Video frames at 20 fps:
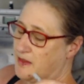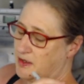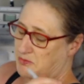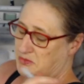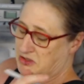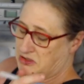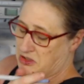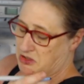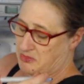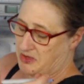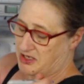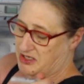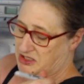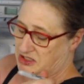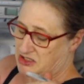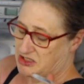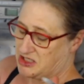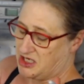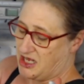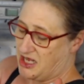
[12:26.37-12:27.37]
I'm just going to make
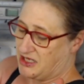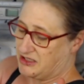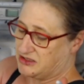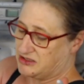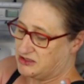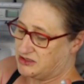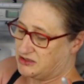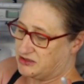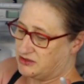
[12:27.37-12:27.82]
a dot